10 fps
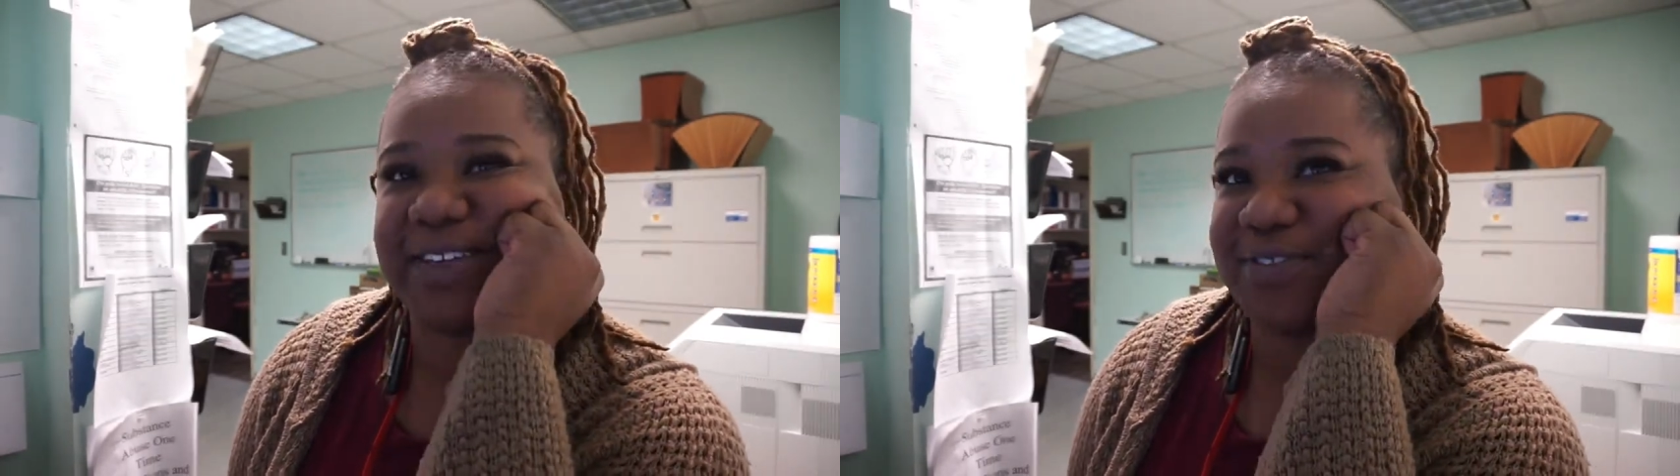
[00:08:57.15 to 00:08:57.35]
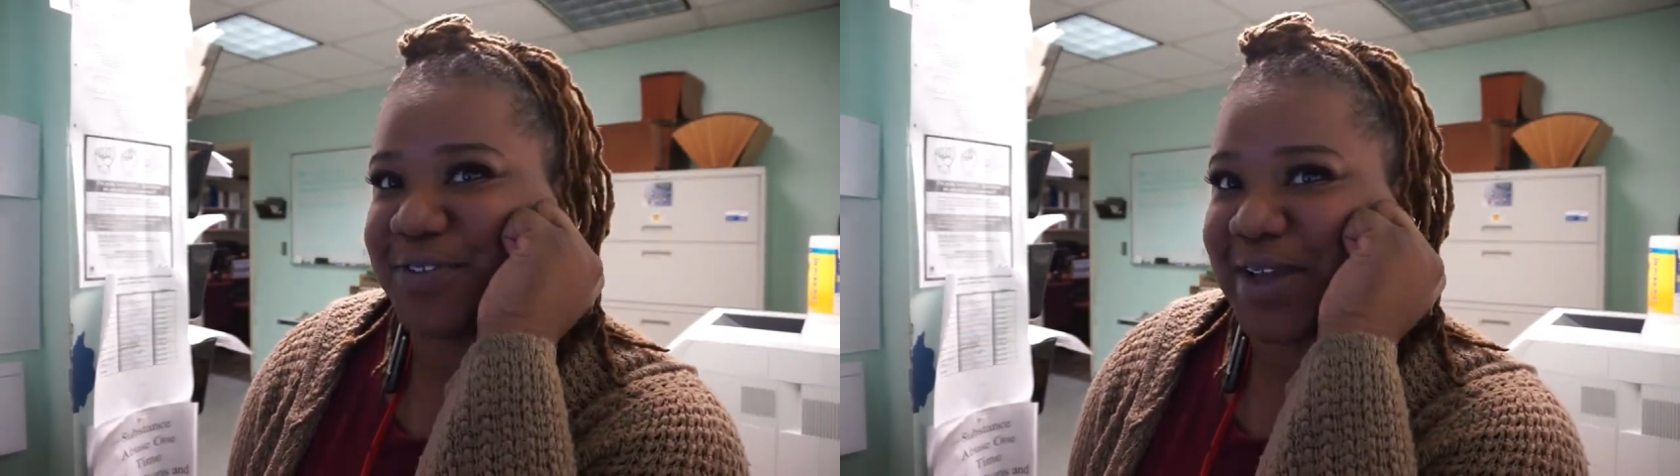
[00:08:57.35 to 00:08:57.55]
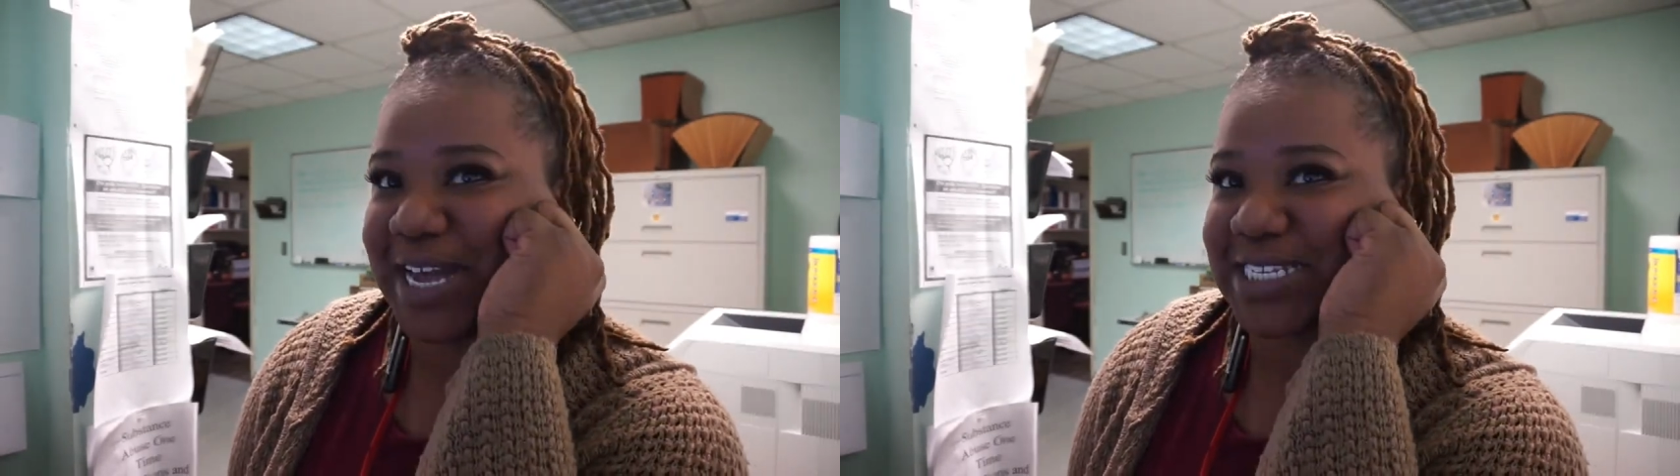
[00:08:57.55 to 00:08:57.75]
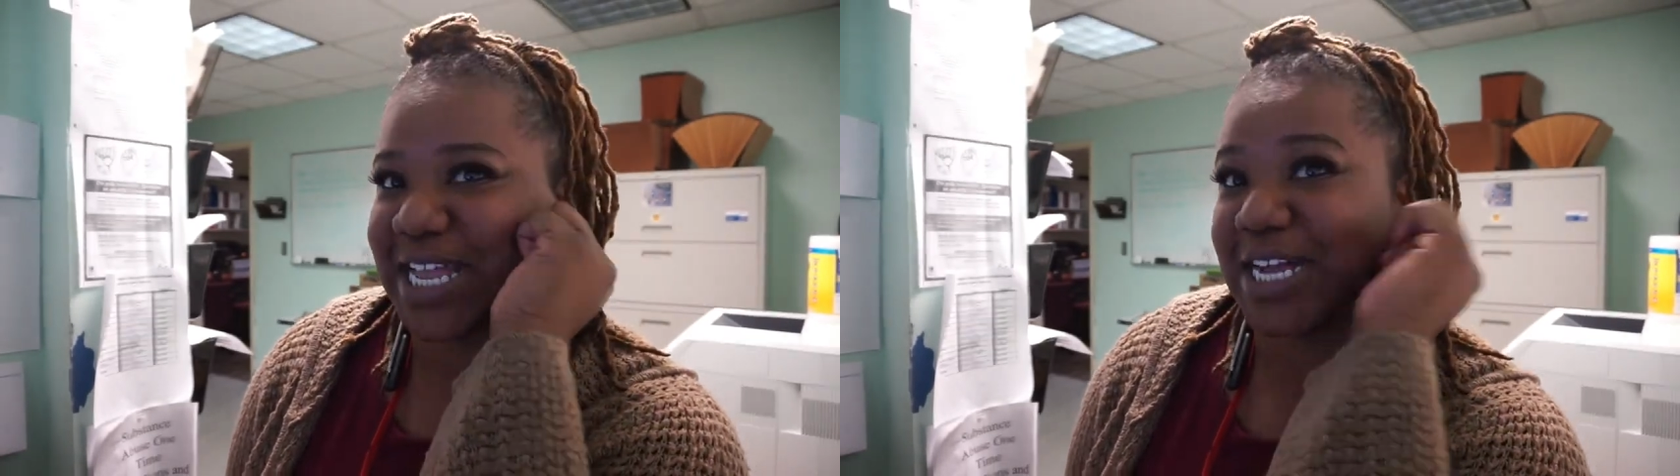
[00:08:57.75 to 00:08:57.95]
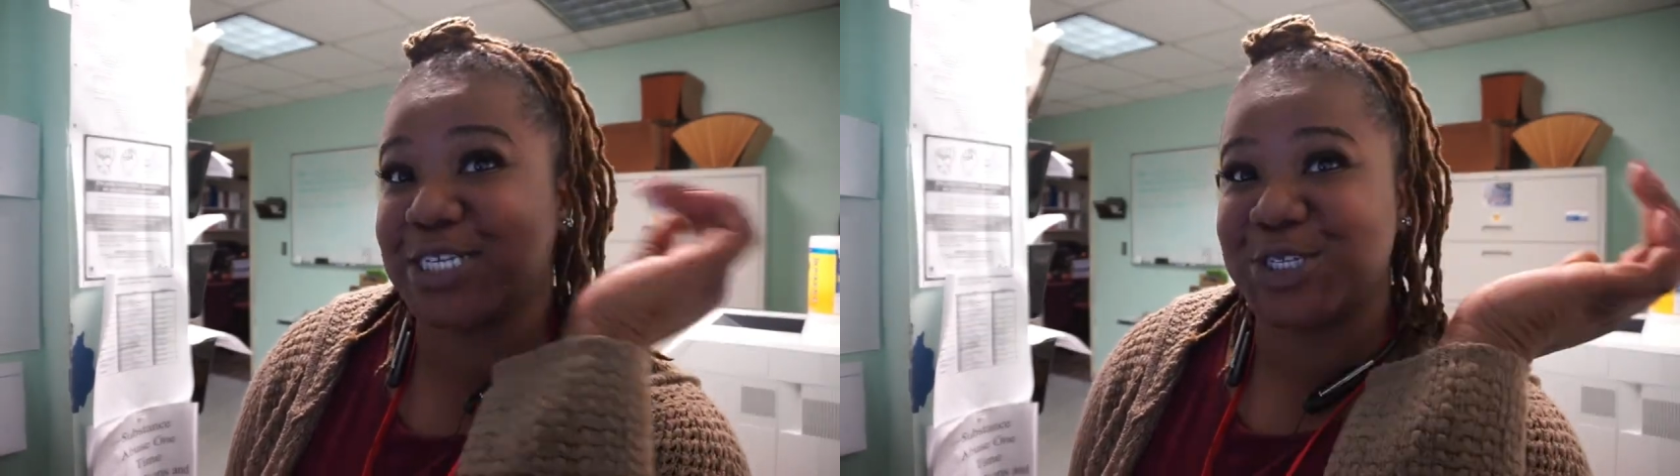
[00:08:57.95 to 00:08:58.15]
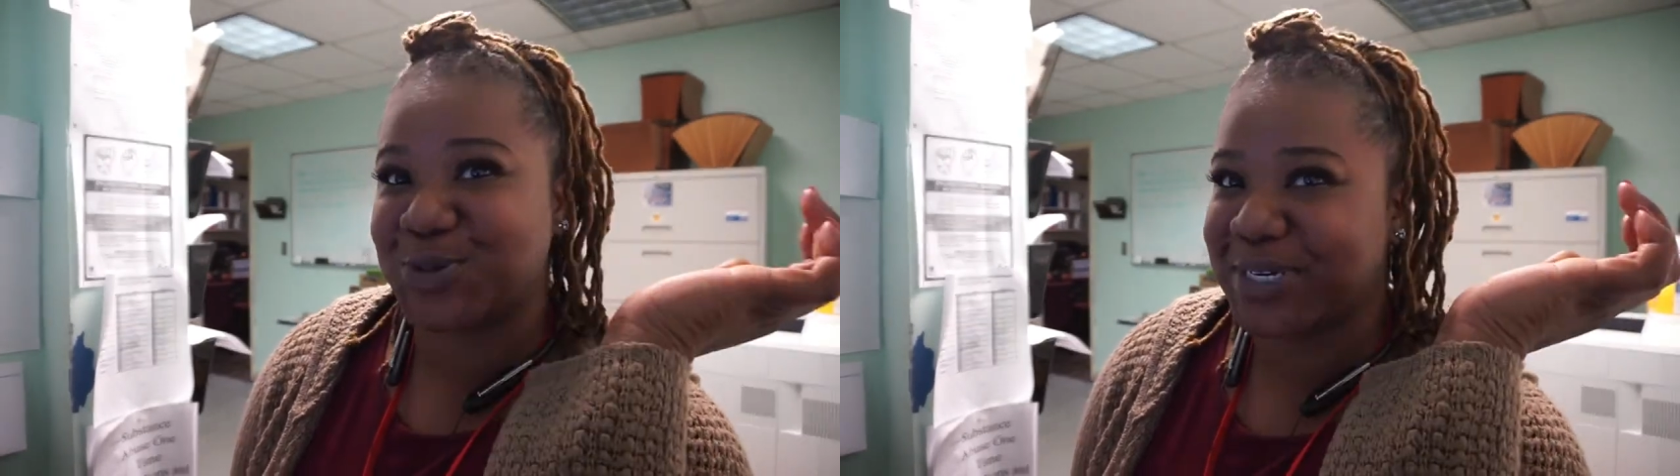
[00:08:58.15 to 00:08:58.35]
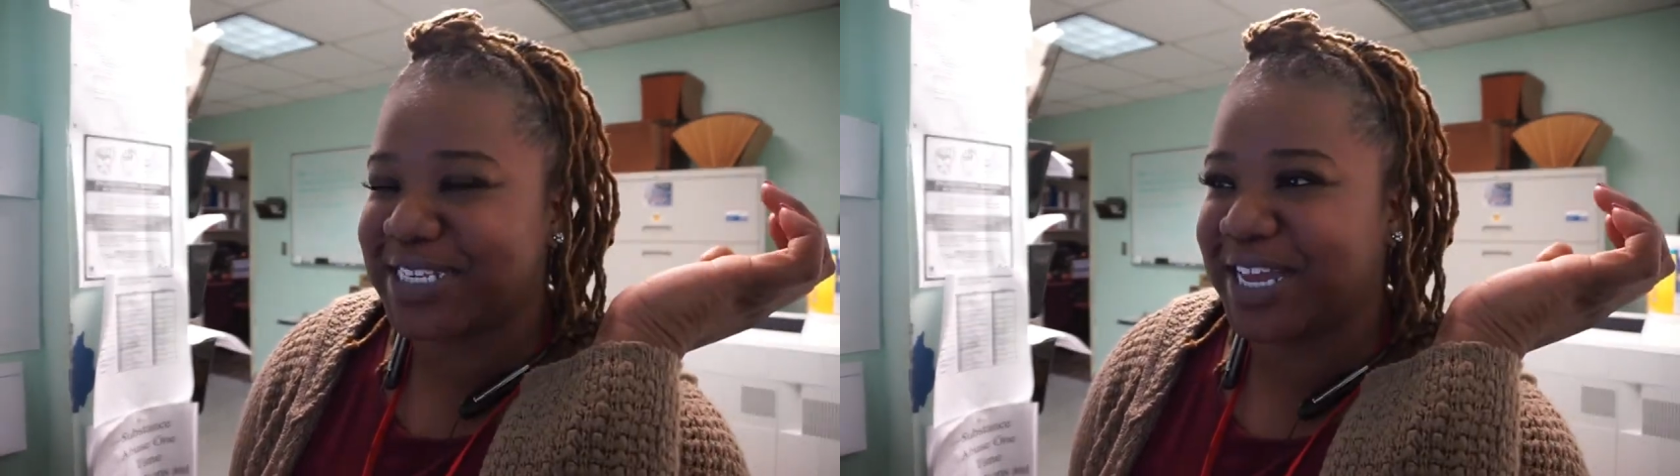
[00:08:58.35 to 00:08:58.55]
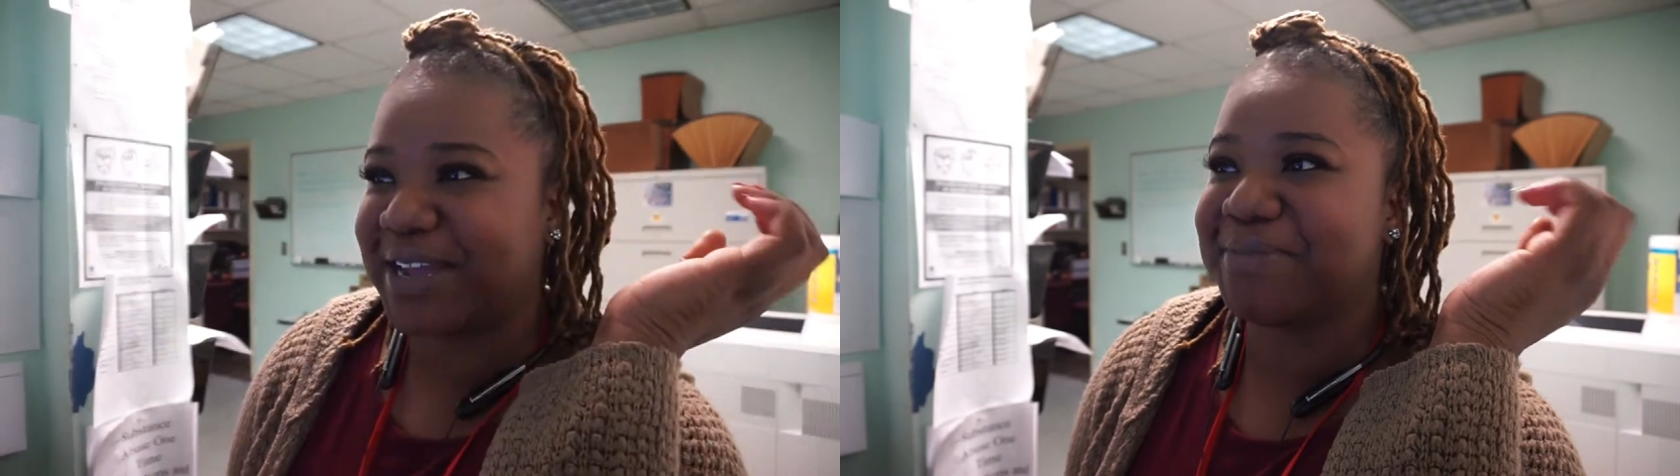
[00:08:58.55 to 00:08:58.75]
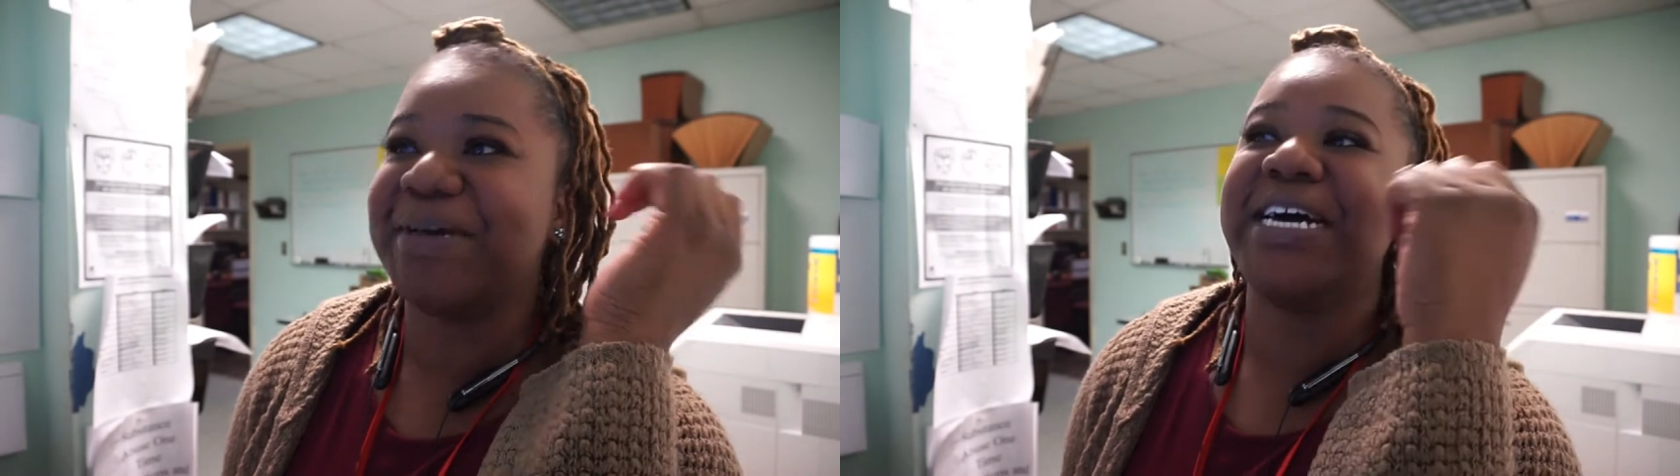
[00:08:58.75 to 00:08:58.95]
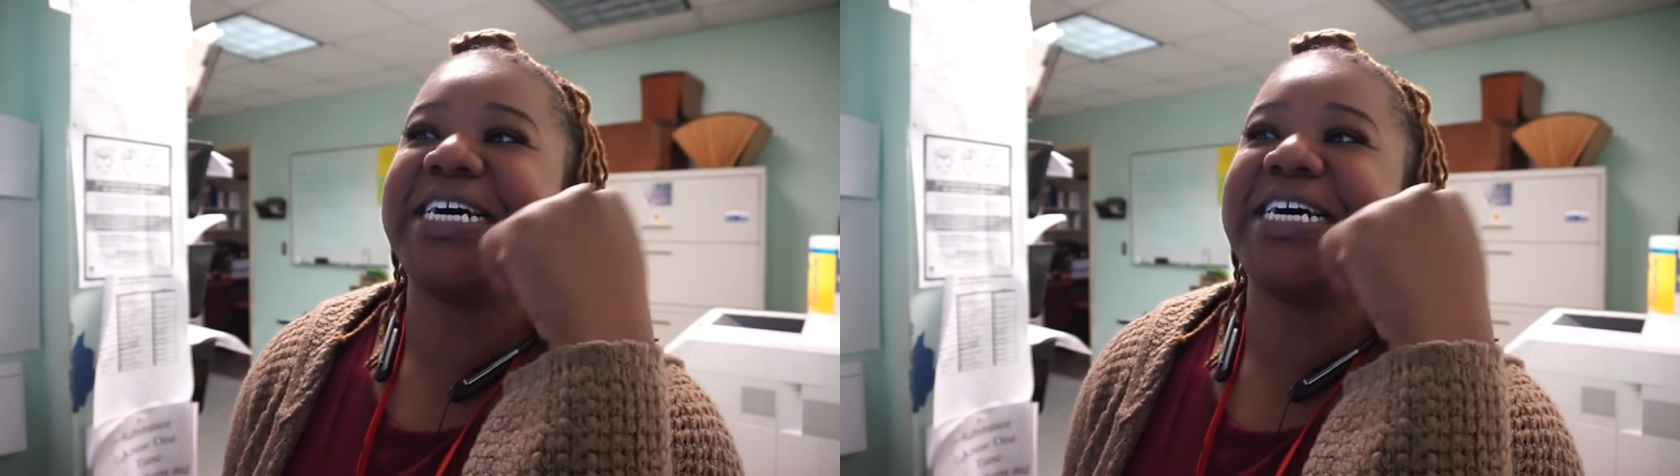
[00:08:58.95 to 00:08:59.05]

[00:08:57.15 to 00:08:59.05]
giving you guys like a story time